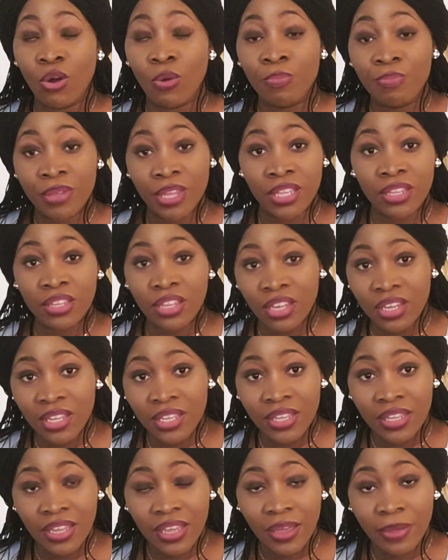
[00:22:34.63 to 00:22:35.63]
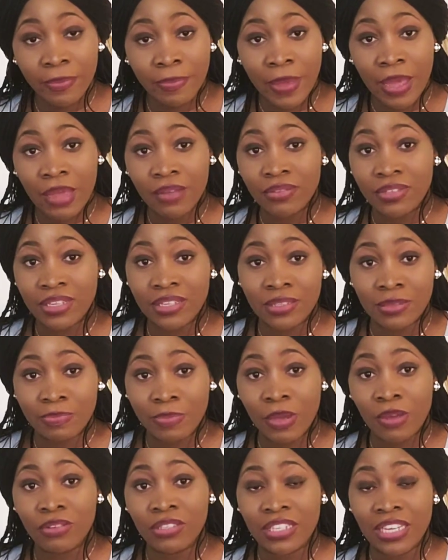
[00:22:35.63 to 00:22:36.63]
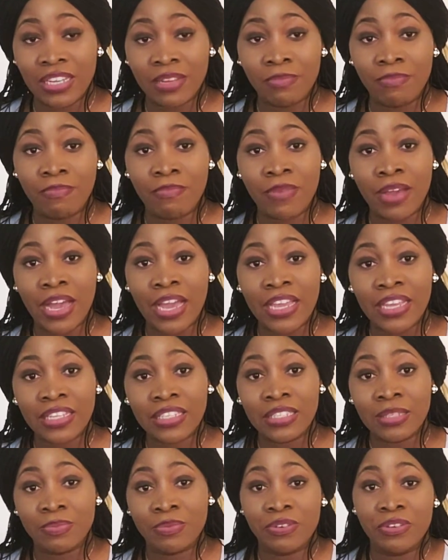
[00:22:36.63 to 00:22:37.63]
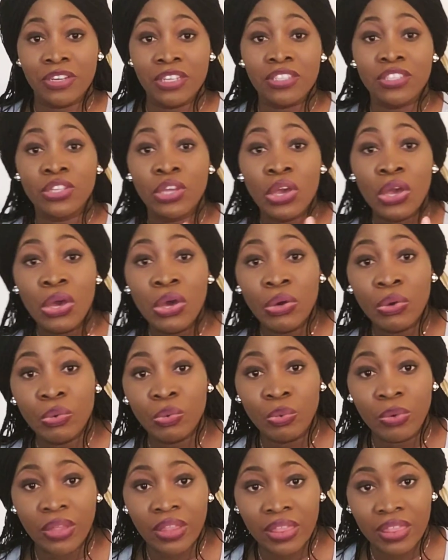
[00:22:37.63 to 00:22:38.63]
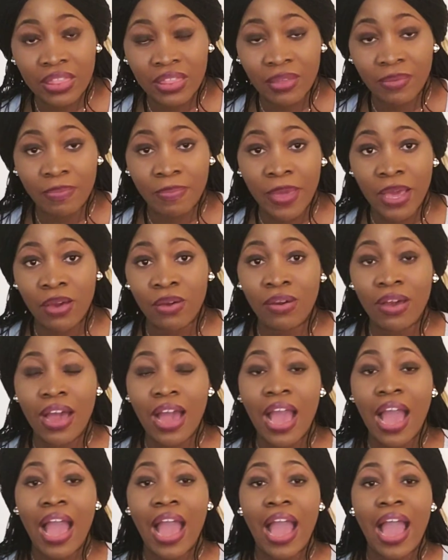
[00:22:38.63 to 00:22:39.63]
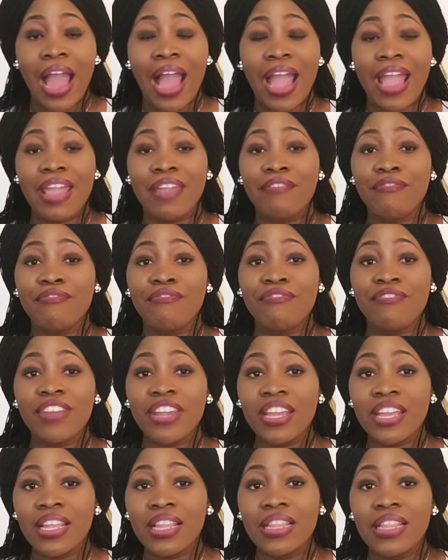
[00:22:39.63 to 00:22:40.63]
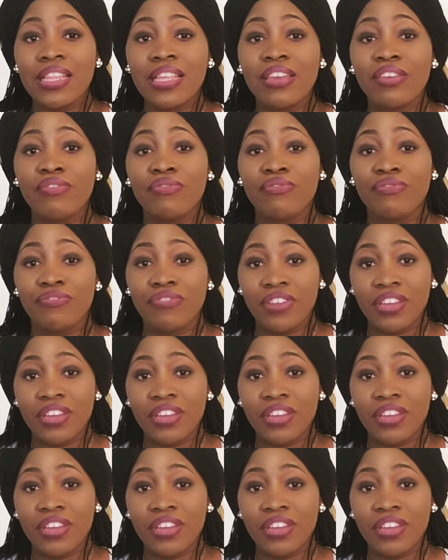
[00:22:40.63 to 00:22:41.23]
opinion about this belt and my experience with the belt. I really